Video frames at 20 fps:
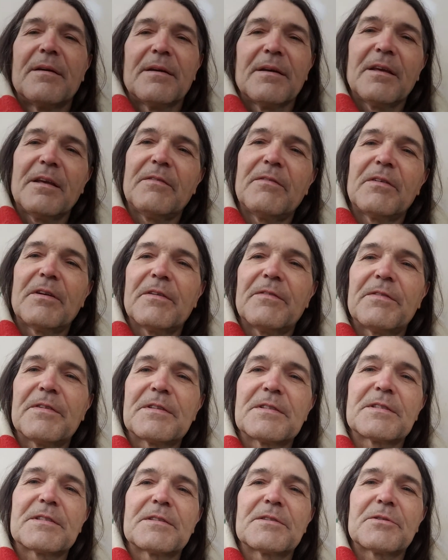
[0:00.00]
even if
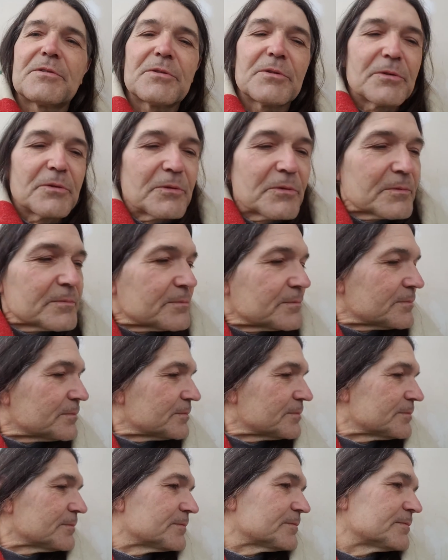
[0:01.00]
it's true,
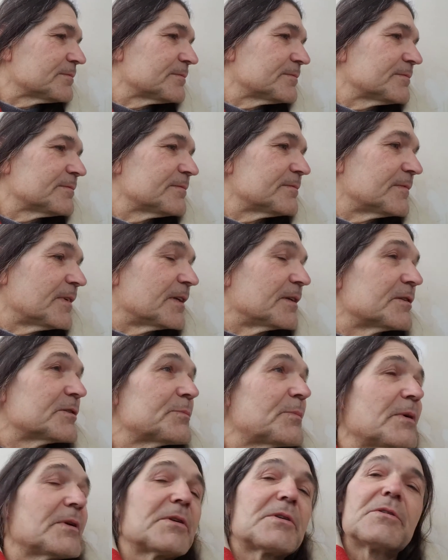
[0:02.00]
it
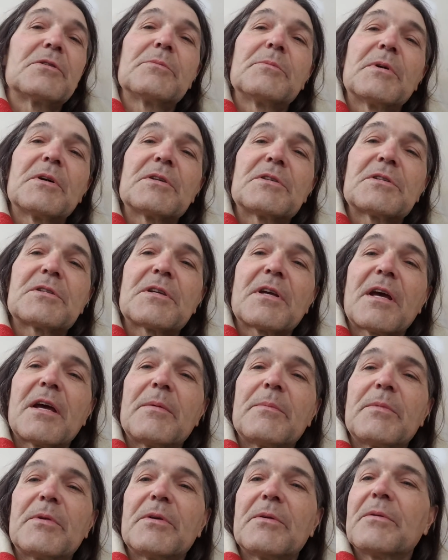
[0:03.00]
been too much
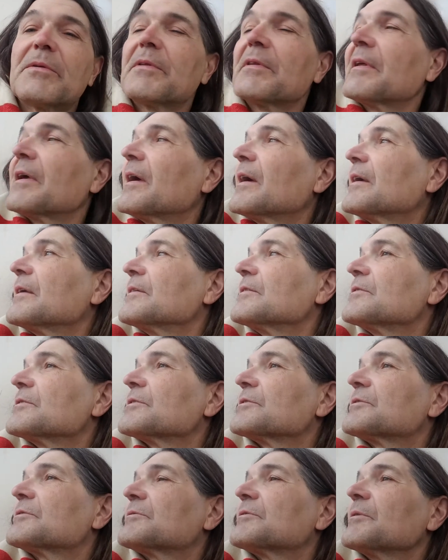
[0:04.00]
time doing that and
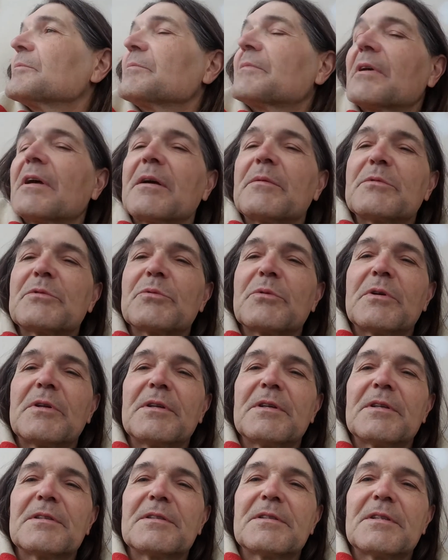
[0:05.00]
just sometimes what
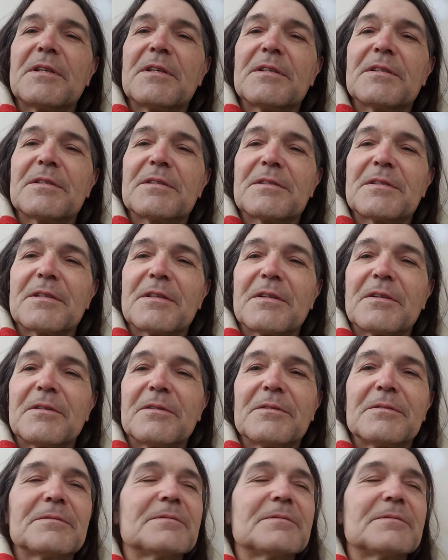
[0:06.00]
is is, you know